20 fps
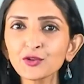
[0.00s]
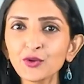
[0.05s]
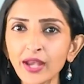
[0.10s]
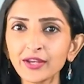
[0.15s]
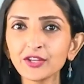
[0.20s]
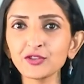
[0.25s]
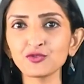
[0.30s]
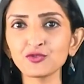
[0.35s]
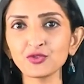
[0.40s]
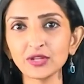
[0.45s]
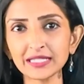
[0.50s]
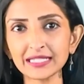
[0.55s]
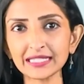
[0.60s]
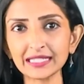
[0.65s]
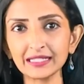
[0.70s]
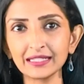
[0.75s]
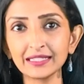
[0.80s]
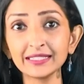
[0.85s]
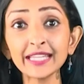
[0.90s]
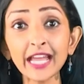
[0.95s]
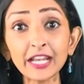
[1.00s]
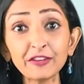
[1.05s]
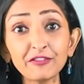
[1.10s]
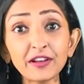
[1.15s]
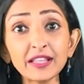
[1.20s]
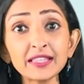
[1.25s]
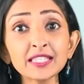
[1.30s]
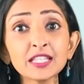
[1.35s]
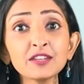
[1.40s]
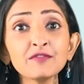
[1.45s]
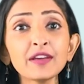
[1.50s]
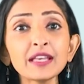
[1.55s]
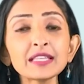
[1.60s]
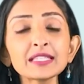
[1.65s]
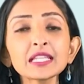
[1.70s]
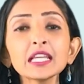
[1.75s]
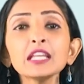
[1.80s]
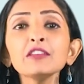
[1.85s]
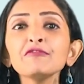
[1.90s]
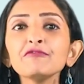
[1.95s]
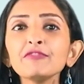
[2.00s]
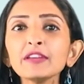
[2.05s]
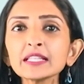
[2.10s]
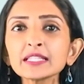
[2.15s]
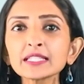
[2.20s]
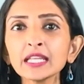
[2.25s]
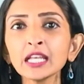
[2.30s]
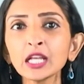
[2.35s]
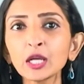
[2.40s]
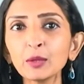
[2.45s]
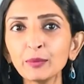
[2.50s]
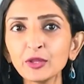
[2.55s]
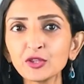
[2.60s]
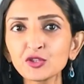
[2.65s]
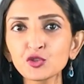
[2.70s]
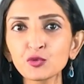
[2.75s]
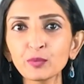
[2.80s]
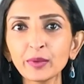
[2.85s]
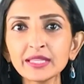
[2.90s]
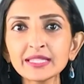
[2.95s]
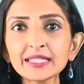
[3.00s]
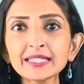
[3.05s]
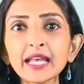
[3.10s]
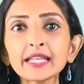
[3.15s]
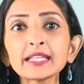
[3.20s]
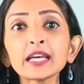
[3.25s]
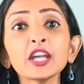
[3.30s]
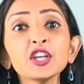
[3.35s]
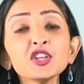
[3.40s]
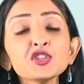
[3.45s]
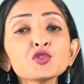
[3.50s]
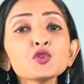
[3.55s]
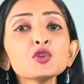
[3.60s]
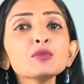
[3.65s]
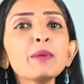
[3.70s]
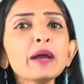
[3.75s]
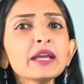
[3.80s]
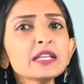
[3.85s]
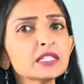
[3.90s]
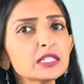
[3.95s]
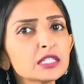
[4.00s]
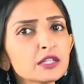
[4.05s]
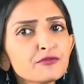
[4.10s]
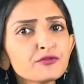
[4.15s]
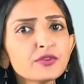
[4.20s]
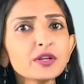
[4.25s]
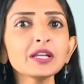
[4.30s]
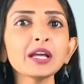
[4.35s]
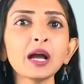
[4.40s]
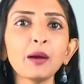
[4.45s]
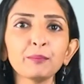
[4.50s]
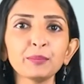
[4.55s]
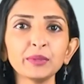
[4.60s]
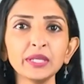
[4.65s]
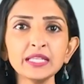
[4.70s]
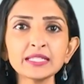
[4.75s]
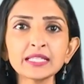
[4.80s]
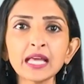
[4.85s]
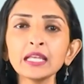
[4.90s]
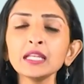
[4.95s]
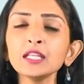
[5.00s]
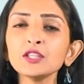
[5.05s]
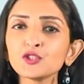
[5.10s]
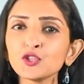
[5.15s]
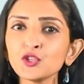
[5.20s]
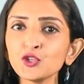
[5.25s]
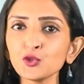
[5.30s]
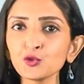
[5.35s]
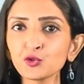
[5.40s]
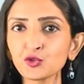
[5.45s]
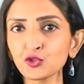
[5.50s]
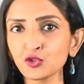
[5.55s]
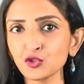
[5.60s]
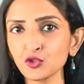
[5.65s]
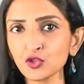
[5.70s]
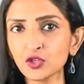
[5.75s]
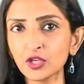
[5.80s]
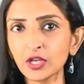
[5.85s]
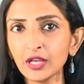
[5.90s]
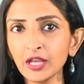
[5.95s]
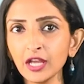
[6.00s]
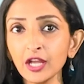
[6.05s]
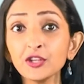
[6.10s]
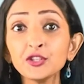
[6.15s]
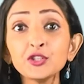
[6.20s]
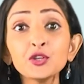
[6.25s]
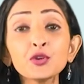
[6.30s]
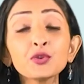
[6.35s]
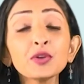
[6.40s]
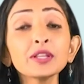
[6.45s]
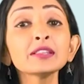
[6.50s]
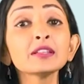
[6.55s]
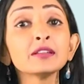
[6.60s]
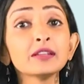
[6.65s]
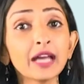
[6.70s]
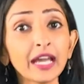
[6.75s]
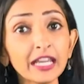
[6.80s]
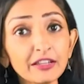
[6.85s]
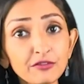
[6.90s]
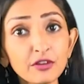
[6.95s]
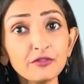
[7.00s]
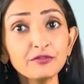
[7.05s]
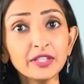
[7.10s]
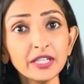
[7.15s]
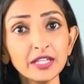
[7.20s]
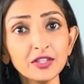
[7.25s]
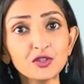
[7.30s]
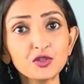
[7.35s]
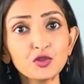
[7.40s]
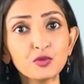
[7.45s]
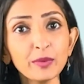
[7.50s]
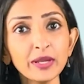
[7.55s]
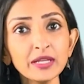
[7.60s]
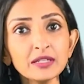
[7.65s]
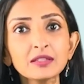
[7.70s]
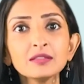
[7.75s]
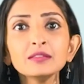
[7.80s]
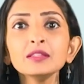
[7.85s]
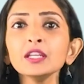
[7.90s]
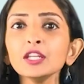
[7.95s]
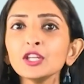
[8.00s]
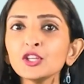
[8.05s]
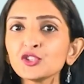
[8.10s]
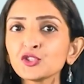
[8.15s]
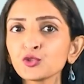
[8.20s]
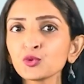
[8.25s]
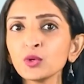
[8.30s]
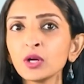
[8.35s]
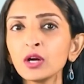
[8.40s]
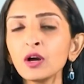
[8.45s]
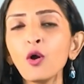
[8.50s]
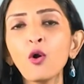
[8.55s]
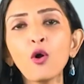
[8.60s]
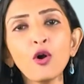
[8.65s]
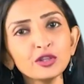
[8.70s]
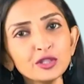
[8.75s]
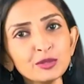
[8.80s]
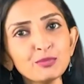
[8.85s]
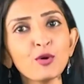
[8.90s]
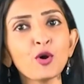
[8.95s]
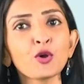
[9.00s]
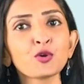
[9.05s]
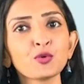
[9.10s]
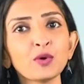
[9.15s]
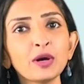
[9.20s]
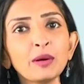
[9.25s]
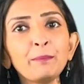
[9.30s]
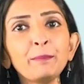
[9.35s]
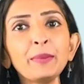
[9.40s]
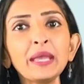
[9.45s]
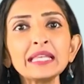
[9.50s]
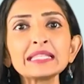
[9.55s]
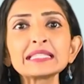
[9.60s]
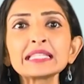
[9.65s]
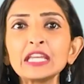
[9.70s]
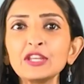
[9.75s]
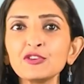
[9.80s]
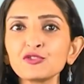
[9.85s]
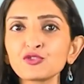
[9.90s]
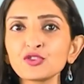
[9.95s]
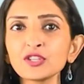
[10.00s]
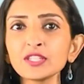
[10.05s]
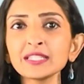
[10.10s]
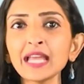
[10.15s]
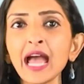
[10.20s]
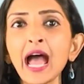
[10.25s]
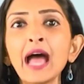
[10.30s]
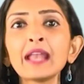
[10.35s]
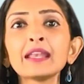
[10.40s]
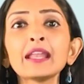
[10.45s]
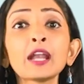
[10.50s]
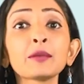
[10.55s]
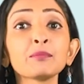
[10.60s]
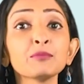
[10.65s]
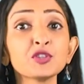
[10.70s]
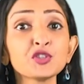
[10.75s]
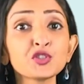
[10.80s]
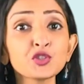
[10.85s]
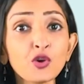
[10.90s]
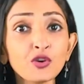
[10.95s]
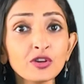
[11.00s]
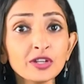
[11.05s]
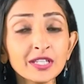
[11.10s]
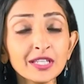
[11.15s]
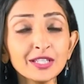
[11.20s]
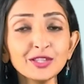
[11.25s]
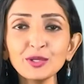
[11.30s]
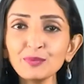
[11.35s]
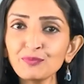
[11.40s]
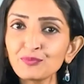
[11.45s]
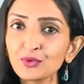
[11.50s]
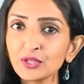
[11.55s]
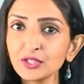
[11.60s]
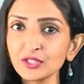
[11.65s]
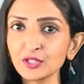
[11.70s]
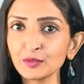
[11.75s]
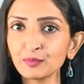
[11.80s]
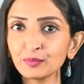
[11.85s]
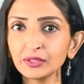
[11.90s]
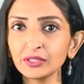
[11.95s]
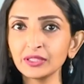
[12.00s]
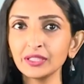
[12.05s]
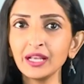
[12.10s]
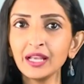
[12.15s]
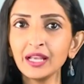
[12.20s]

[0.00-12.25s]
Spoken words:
credit risk. Debt funds invest in fixed income instruments that are issued by different companies and institutions. During the life of the instrument, the issuer or the borrower pays interest and at maturity the principal.